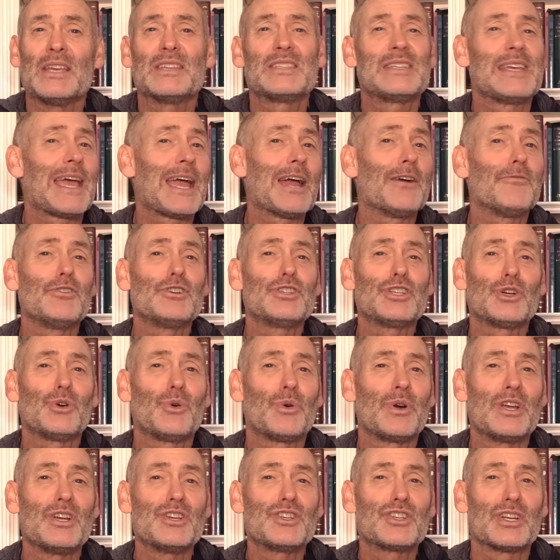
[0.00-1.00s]
See, every
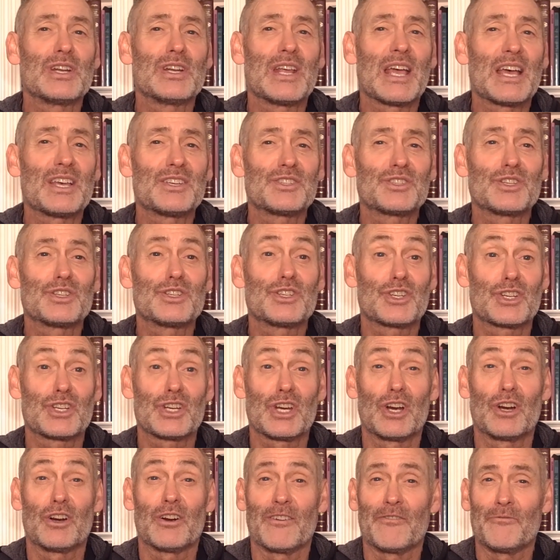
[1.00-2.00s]
generation has its
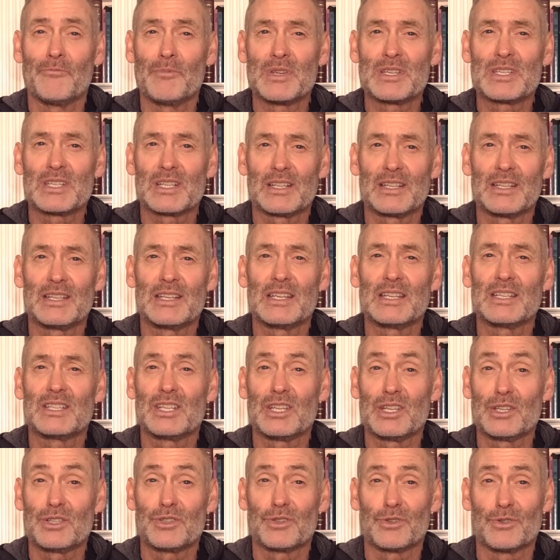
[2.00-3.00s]
share of misleading
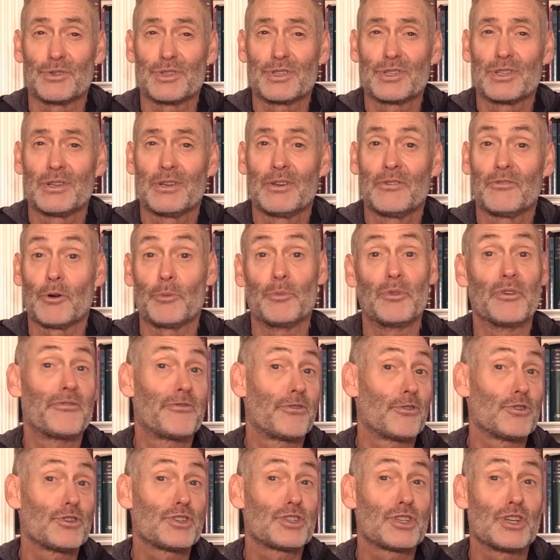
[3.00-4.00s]
teachers. From the
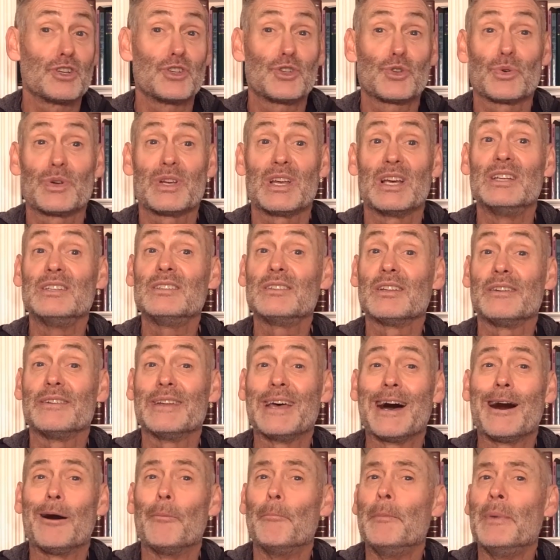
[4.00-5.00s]
first century until
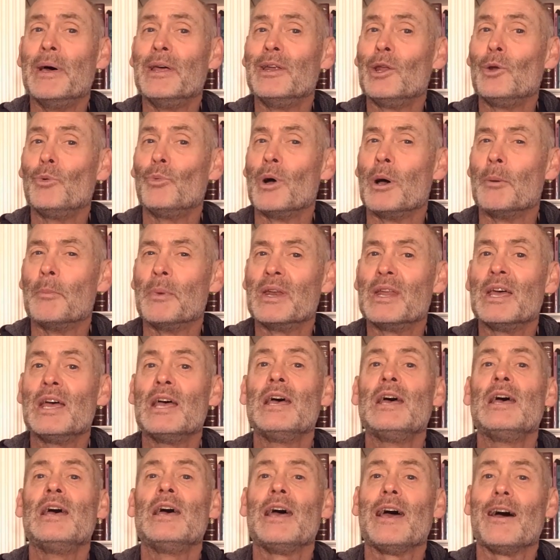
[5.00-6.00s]
now, men and women
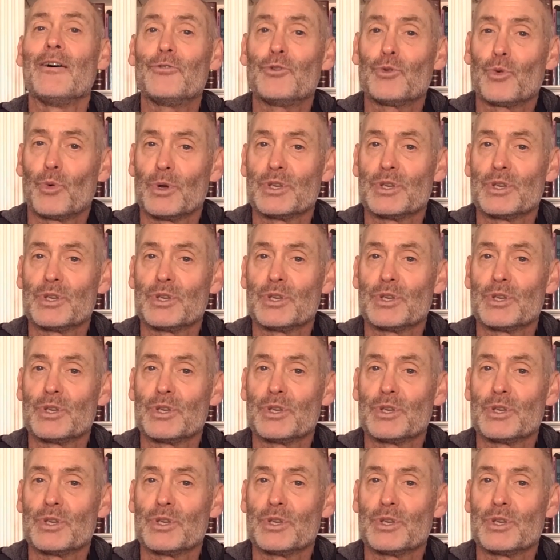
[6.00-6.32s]
have